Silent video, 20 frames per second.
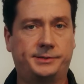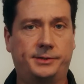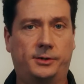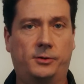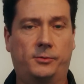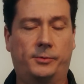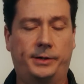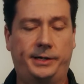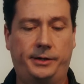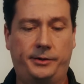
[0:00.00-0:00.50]

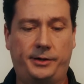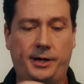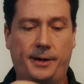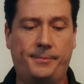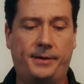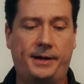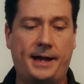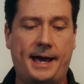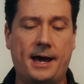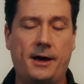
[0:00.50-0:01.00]
so when you
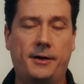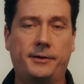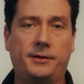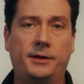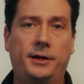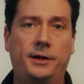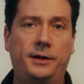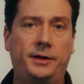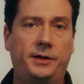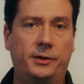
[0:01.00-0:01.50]
dump it out,
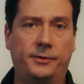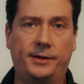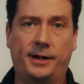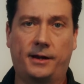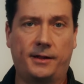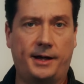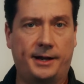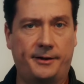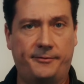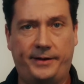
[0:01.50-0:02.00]
you don't get
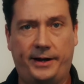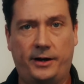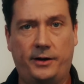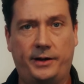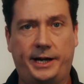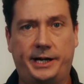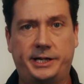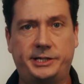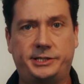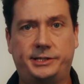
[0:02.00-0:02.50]
a lot of
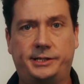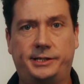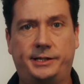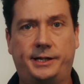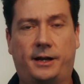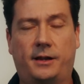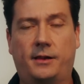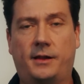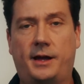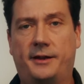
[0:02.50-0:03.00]
variation
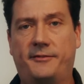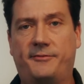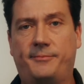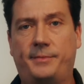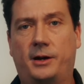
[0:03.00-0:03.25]
and a lot of